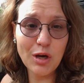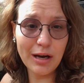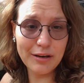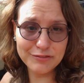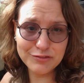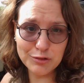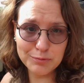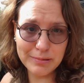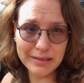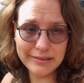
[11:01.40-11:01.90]
have
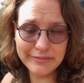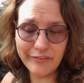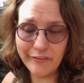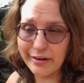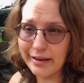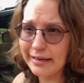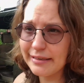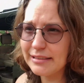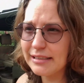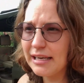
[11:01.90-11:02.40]
to pay for
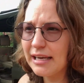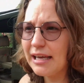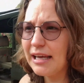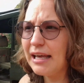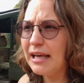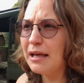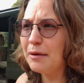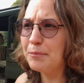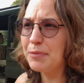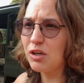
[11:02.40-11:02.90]
that.
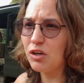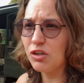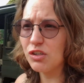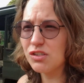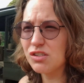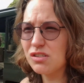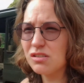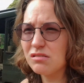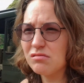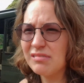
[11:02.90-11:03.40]

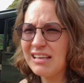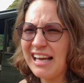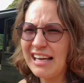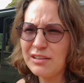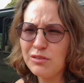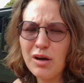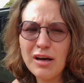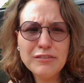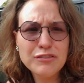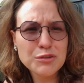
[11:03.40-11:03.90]
Because yeah,
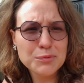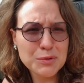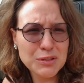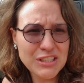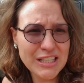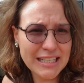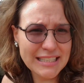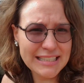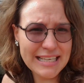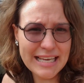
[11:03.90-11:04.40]
you have to
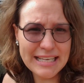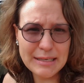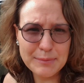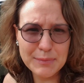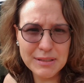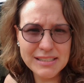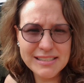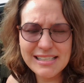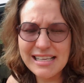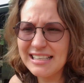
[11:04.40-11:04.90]
protect the animals,